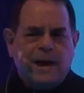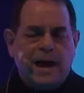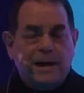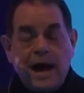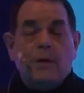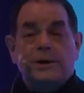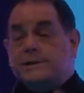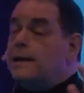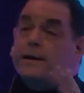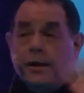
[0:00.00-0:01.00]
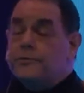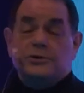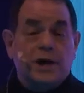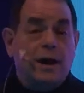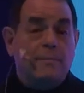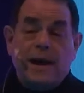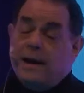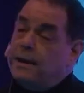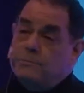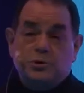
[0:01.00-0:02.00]
And now he's got another job,
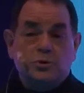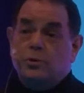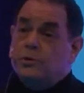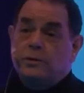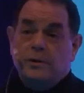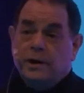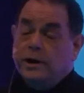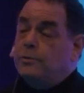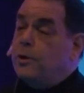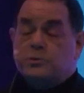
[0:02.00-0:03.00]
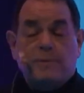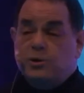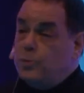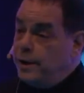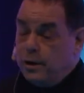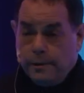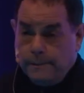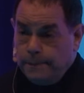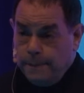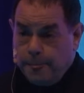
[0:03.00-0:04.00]
and I'm sure he works by Twitter.
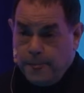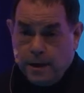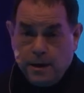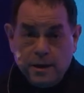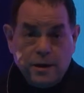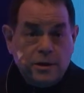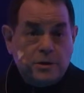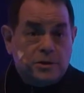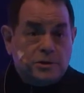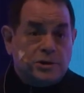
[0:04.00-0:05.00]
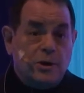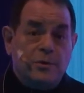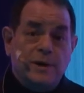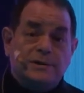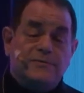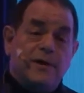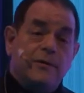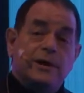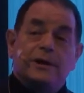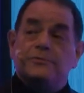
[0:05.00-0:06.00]
So it's
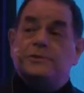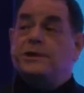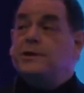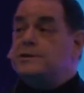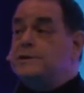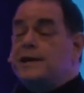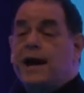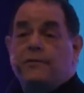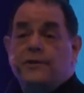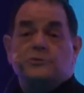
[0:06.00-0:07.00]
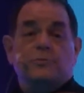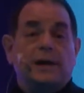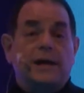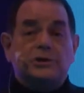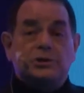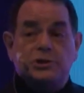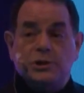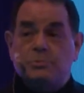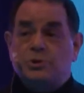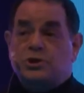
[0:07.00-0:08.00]
very interesting to see how these
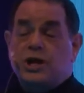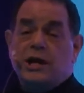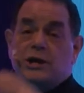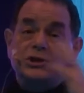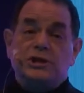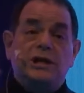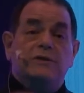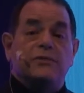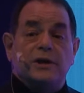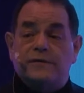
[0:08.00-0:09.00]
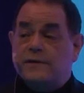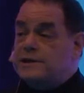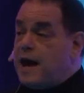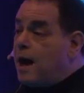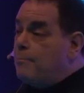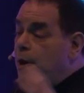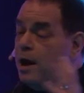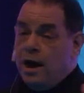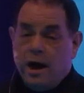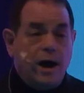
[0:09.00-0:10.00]
relationships change even at the top
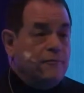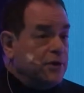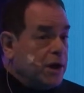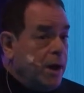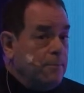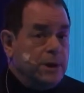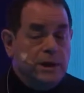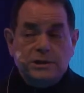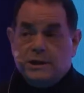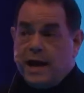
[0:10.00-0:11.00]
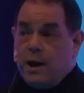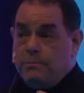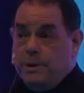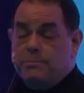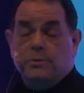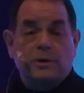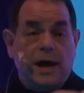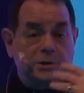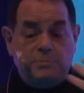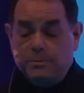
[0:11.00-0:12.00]
of the companies and how people,
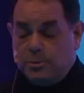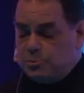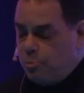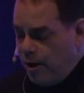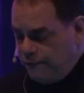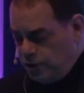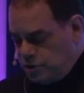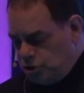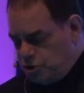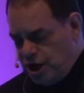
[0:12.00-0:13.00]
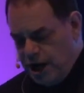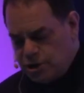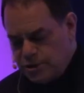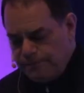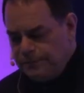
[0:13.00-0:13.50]
as people's preferences change.